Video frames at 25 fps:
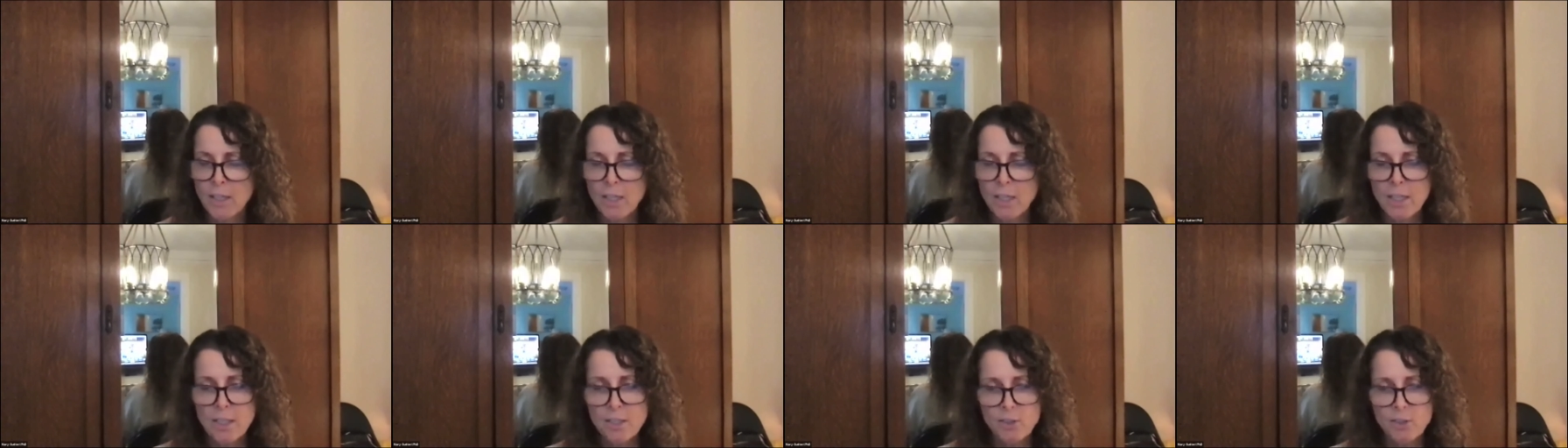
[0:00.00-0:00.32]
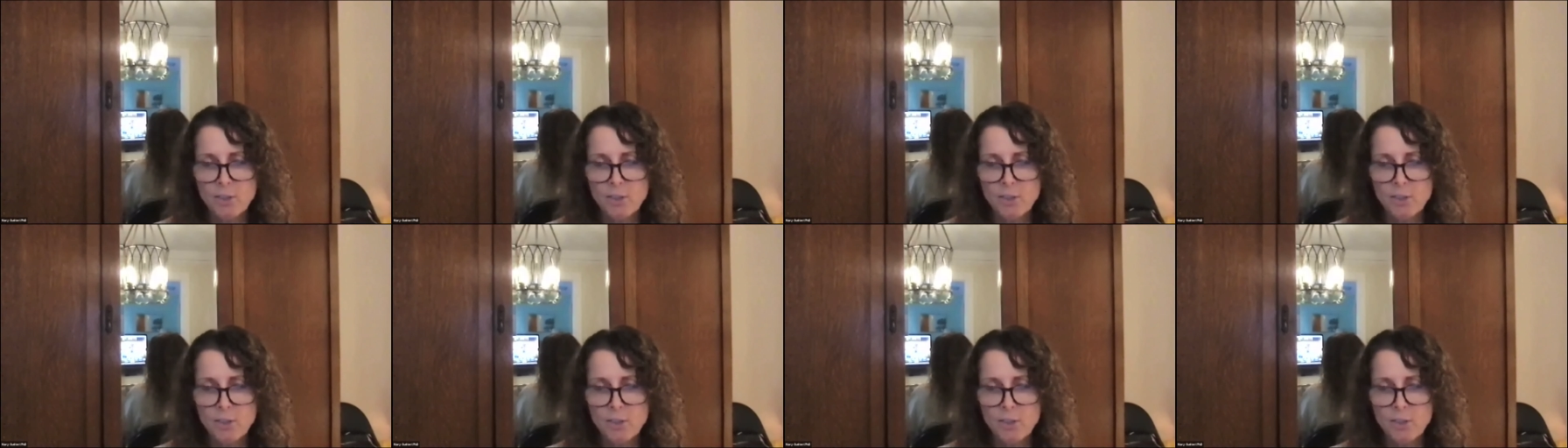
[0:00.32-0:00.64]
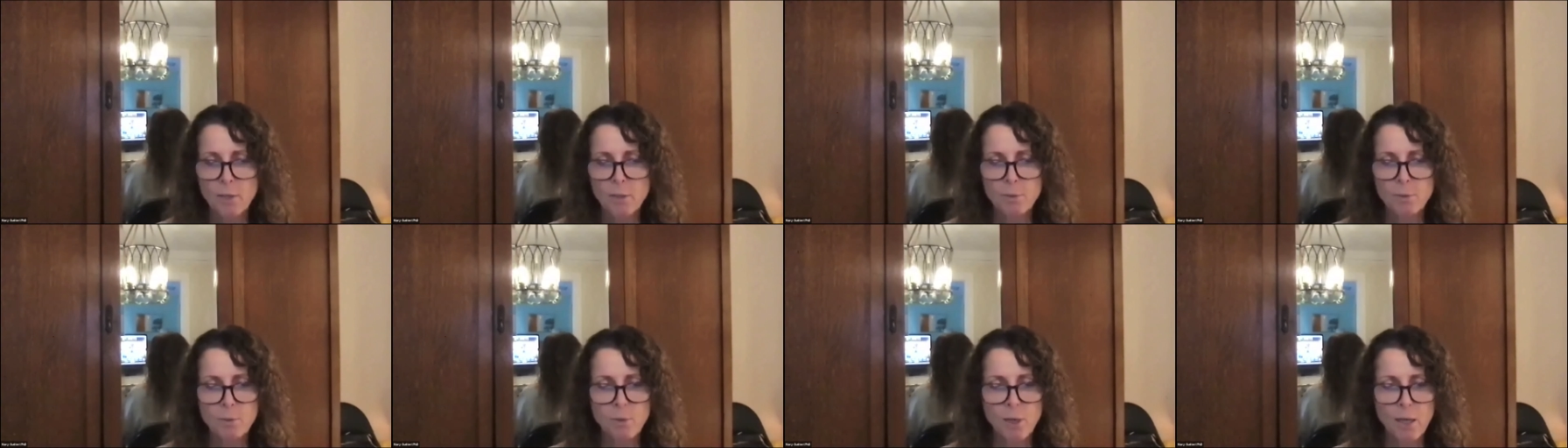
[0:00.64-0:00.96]

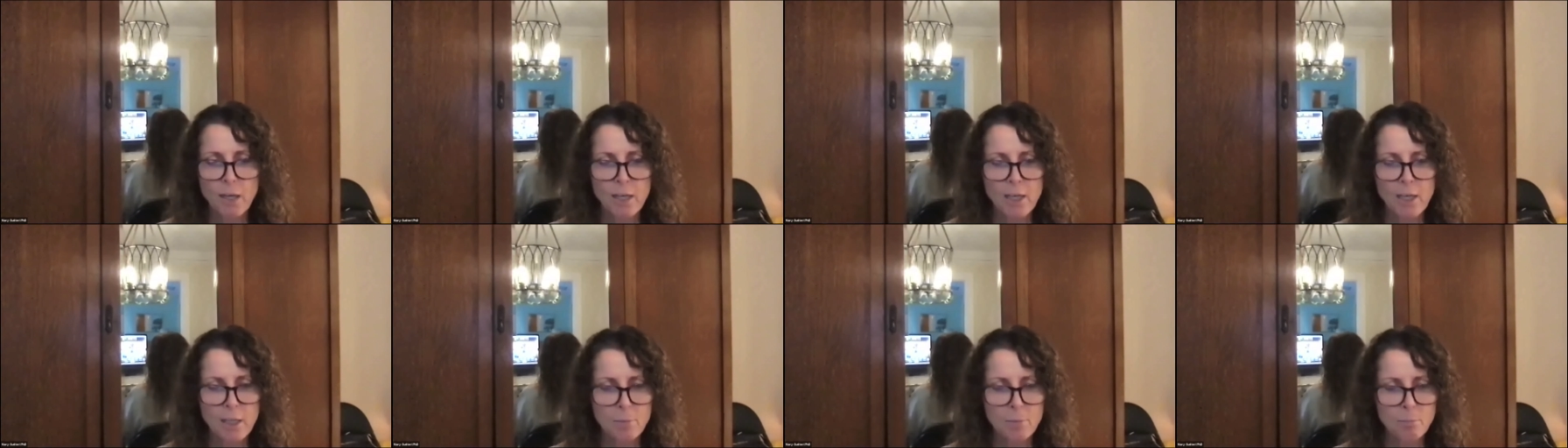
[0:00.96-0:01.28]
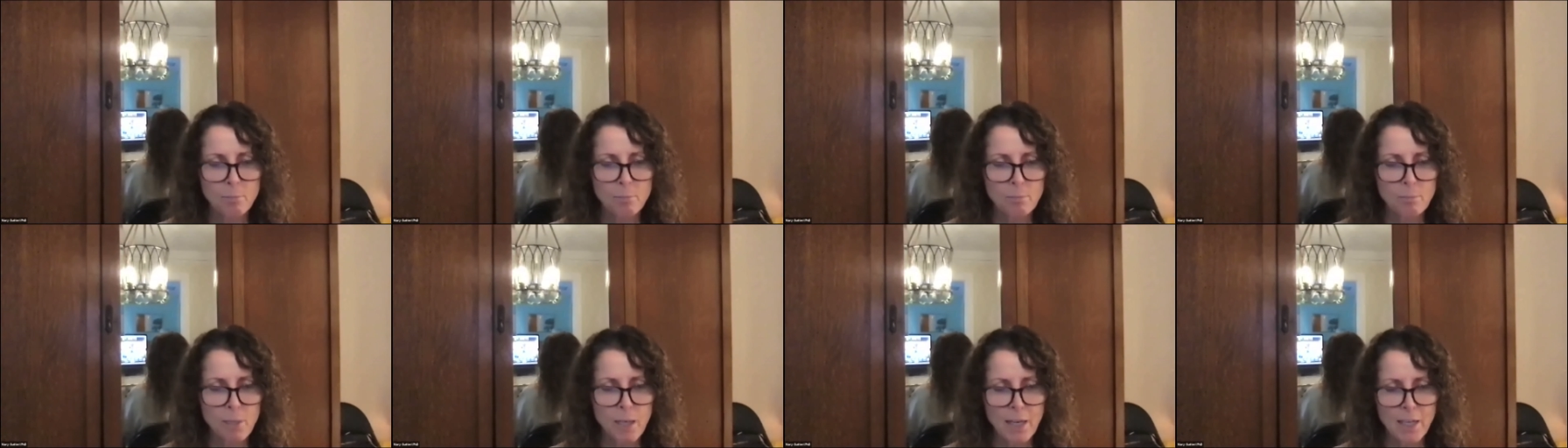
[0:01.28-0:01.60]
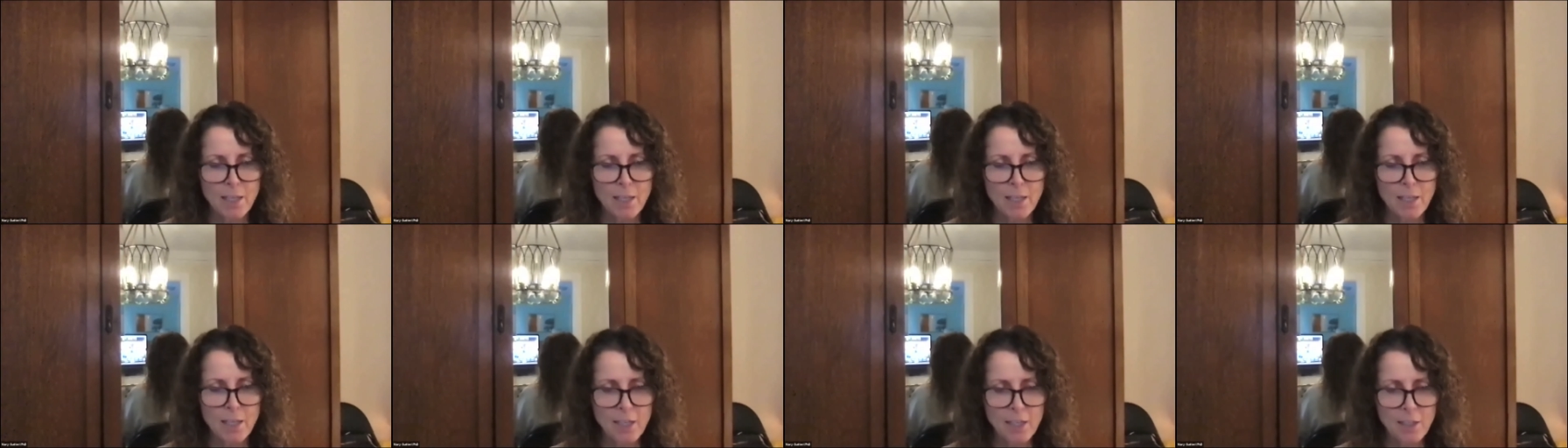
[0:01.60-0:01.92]
So um,
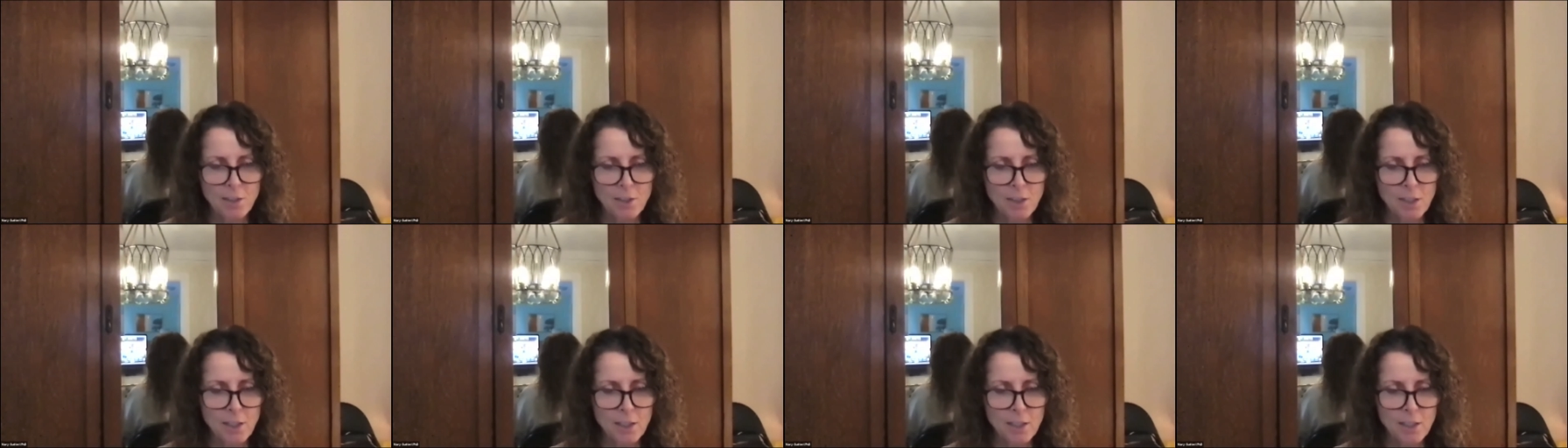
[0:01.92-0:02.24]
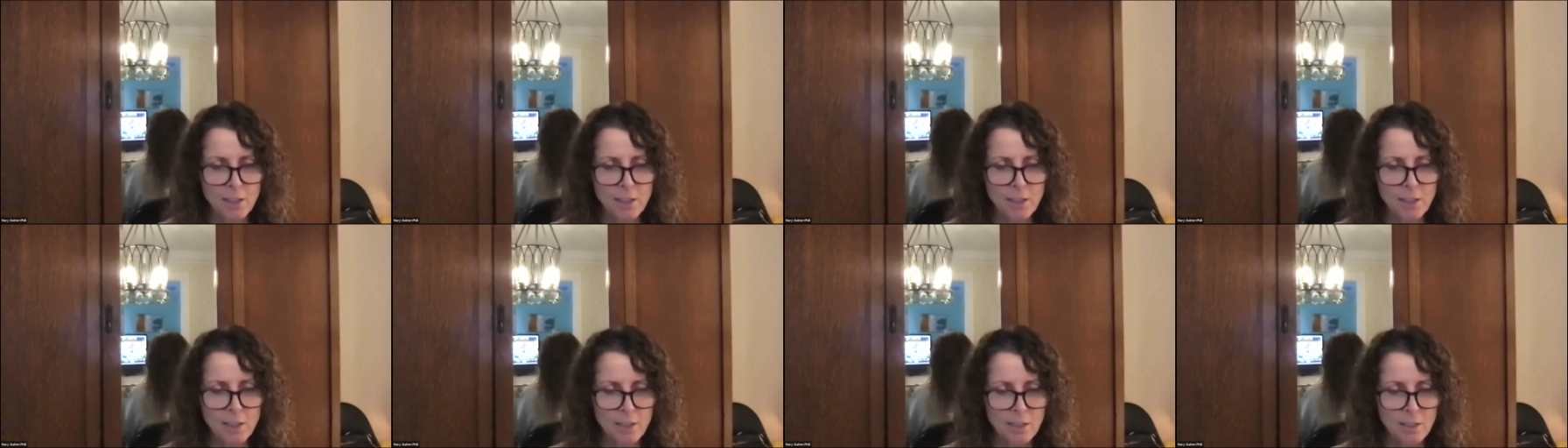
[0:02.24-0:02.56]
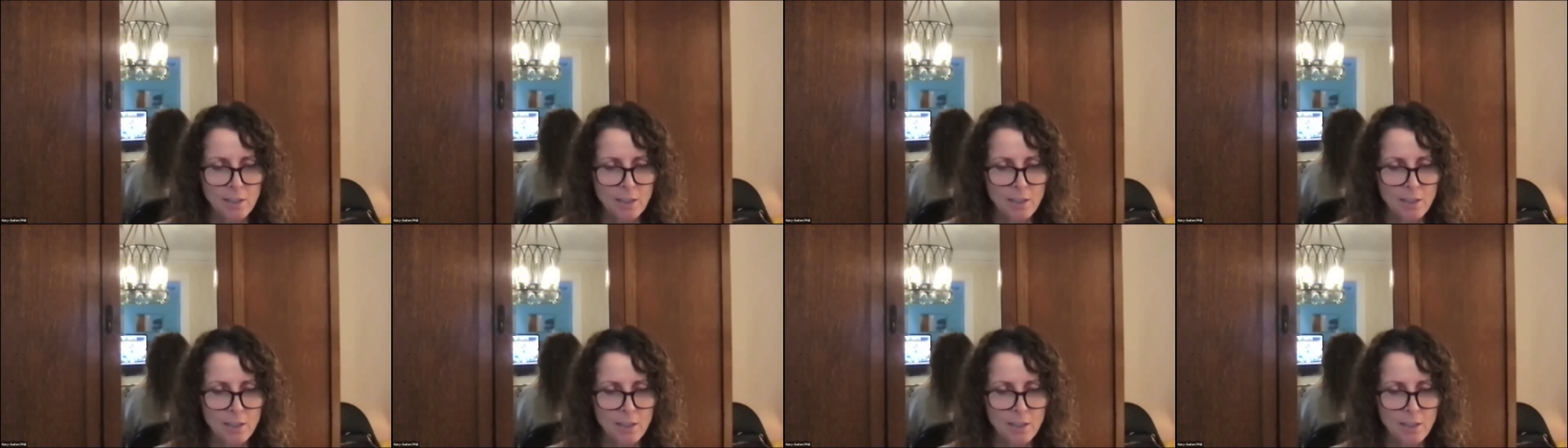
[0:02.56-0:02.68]
I, I, think